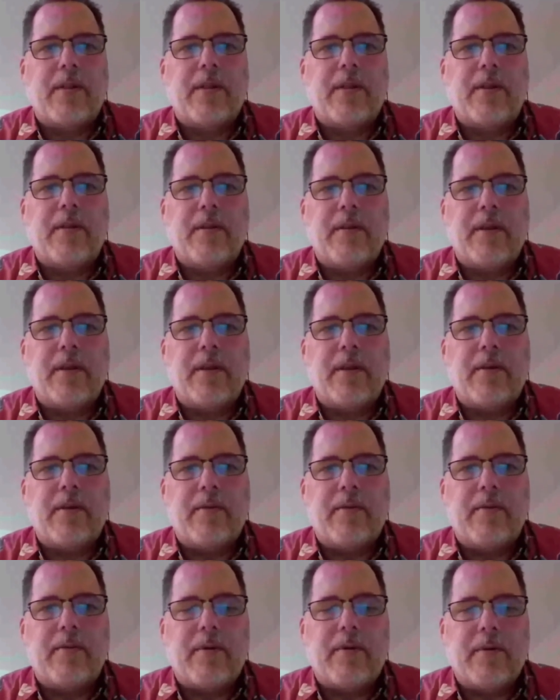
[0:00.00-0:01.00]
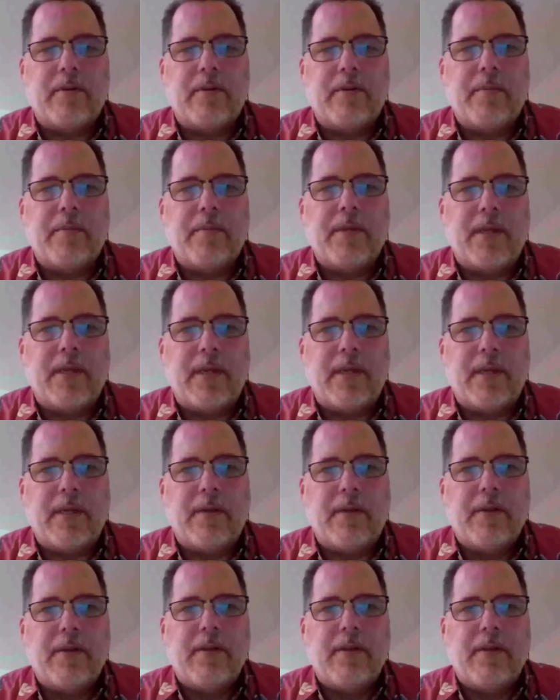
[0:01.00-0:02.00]
That ultimately
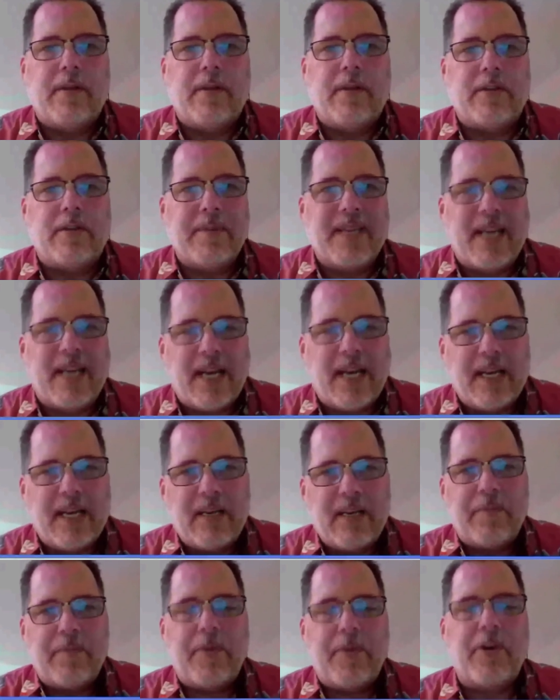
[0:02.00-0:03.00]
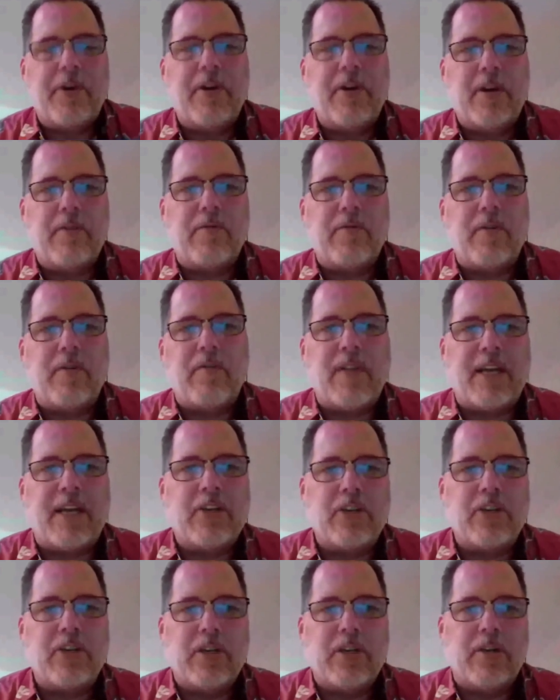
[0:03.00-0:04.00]
there's some kind of period of
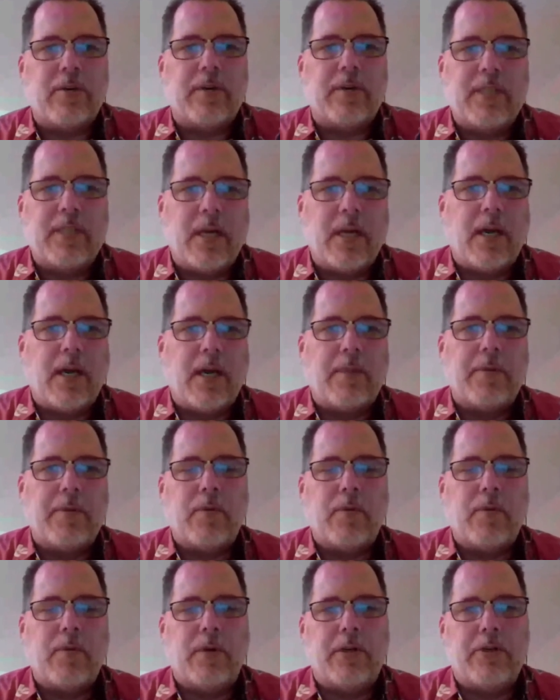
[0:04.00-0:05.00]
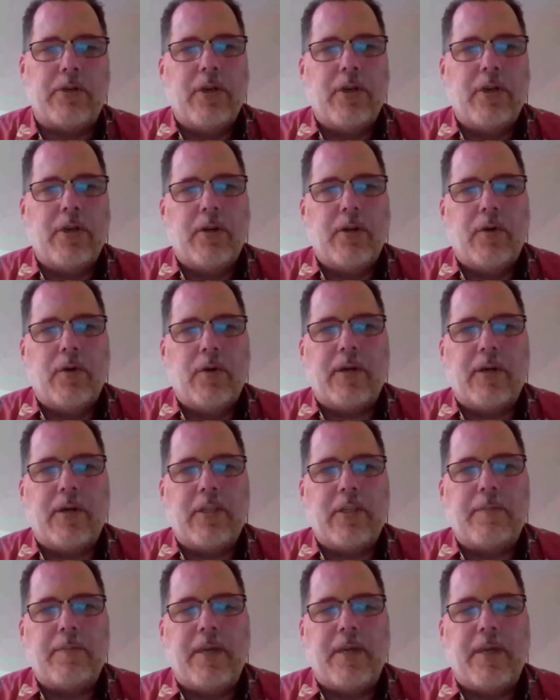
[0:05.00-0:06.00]
reflection or time at which we actually
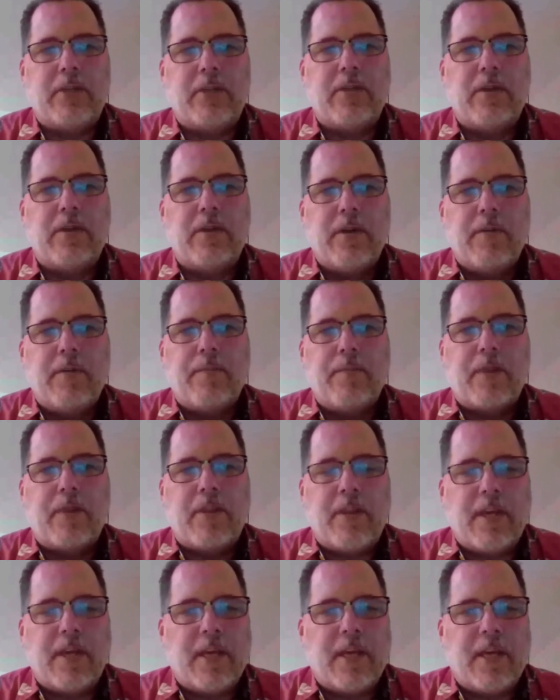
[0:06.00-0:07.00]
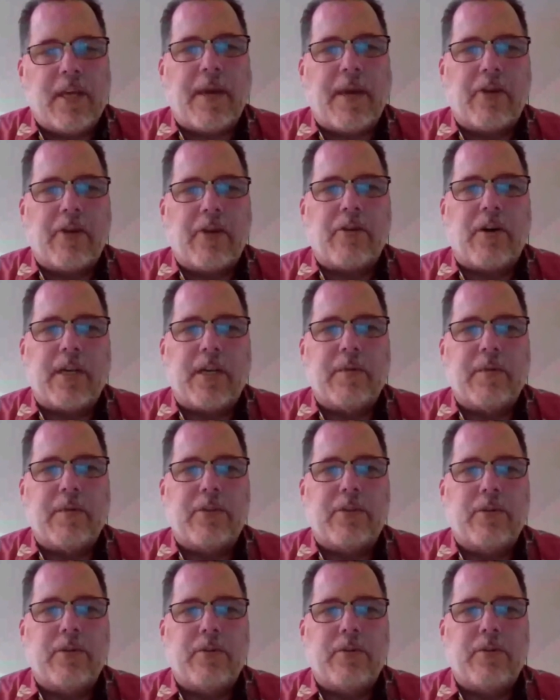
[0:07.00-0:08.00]
spent thinking about and talking with
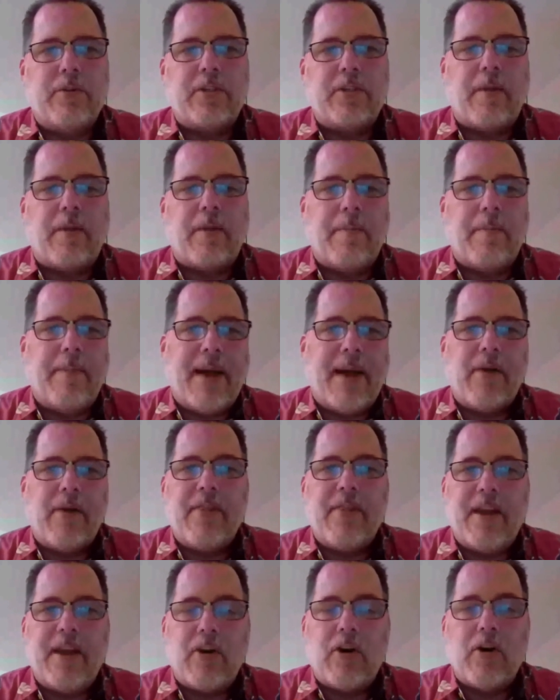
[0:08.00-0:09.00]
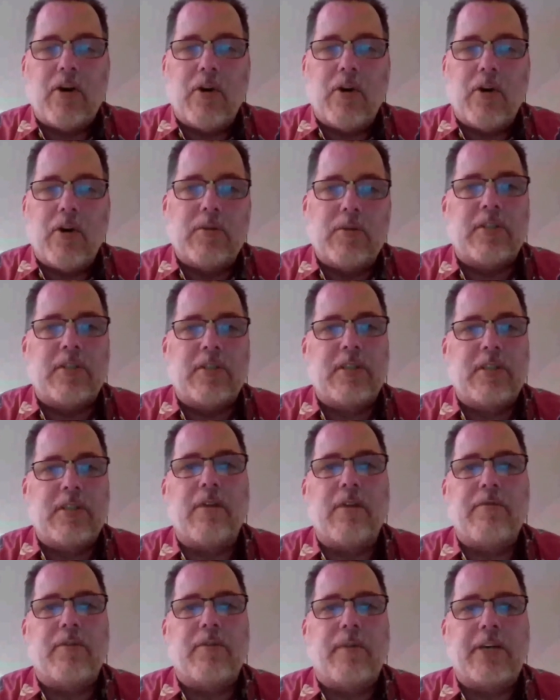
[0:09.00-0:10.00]
students about their own
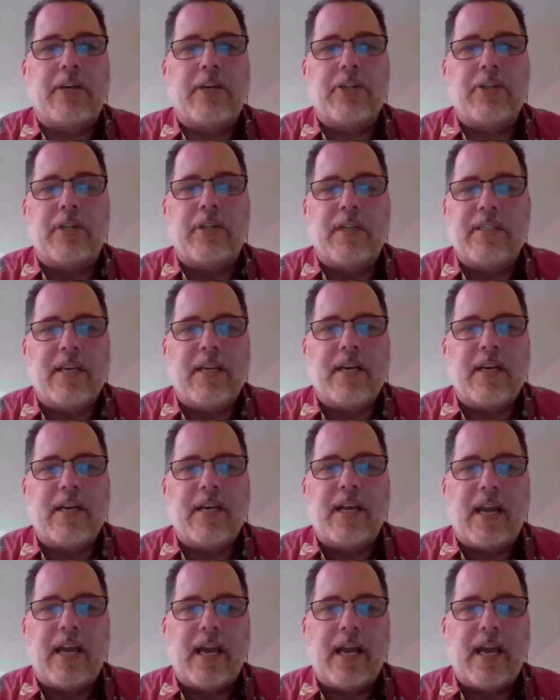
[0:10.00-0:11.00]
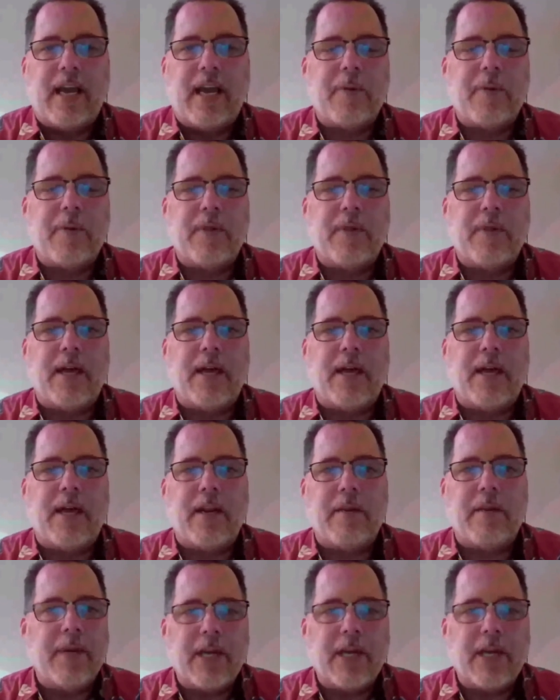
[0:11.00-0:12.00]
self-direction. It's not going to happen without it being
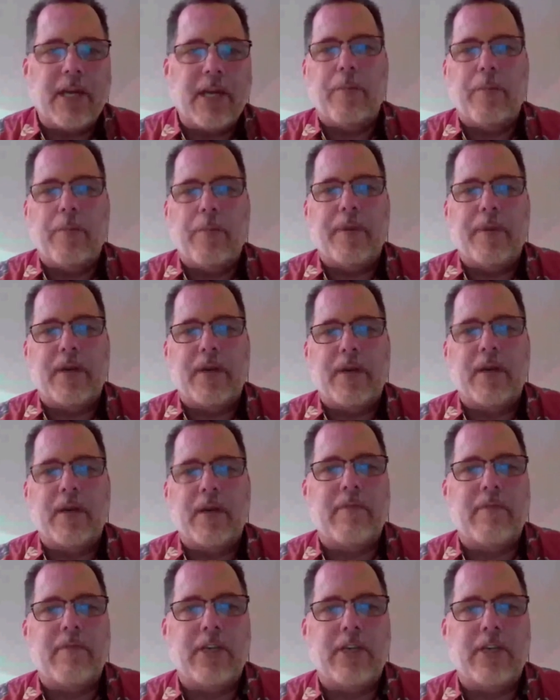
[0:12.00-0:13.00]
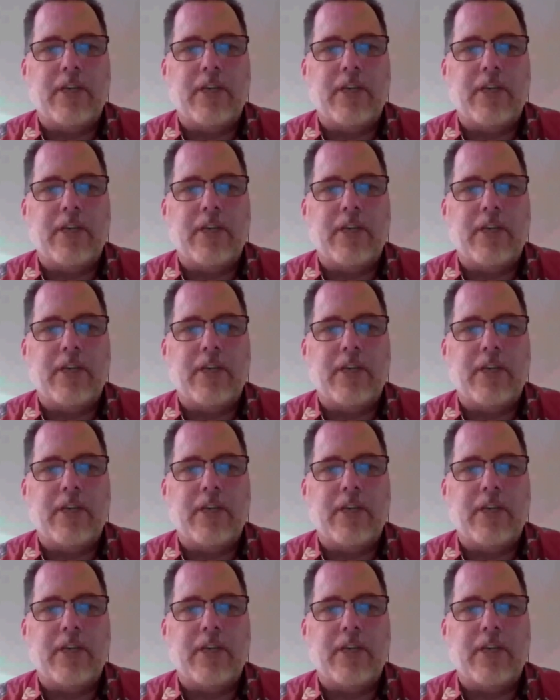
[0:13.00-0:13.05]
an open conversation.